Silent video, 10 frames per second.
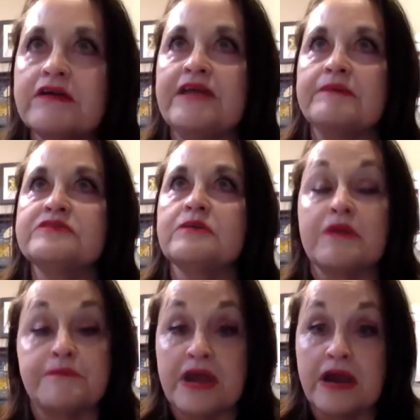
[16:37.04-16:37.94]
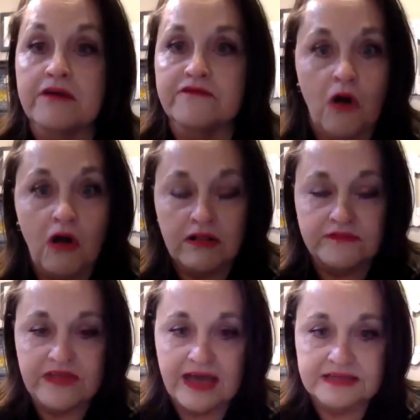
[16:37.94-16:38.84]
families are prepared for all
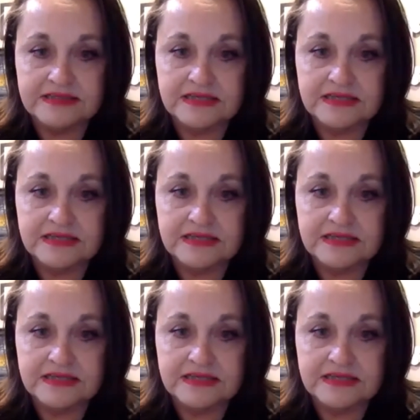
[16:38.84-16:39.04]
of that.